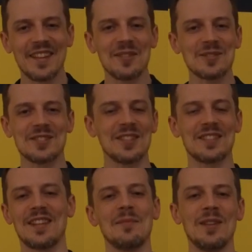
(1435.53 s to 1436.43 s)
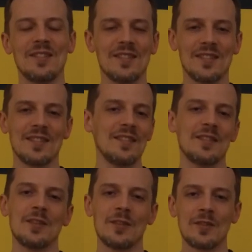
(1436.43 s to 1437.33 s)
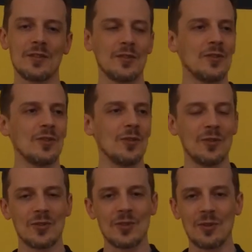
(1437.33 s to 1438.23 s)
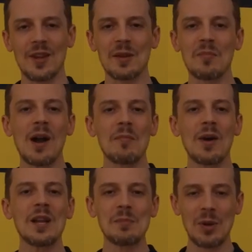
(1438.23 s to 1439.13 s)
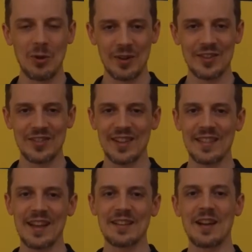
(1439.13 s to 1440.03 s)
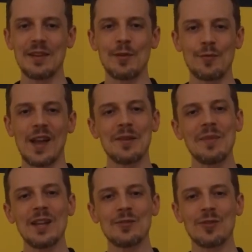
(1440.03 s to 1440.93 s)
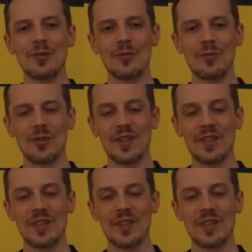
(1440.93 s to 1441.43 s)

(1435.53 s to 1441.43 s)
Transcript: was just, I mean, so like mind-blowing seeing that kind of a fan base for